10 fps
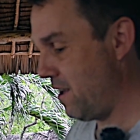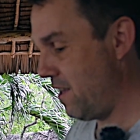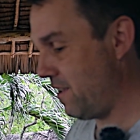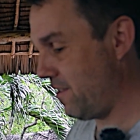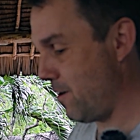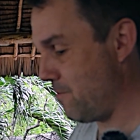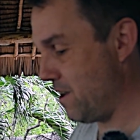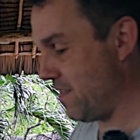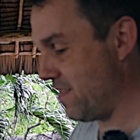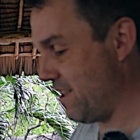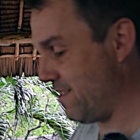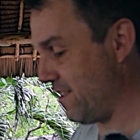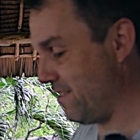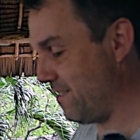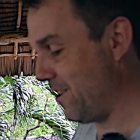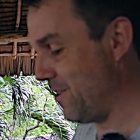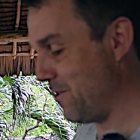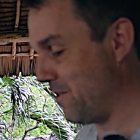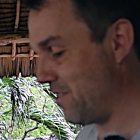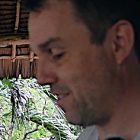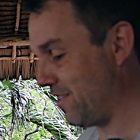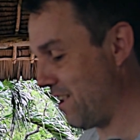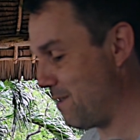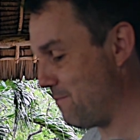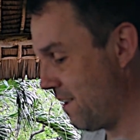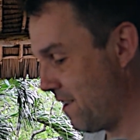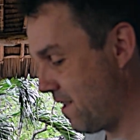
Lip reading: Let's hopefully this doesn't do the same thing.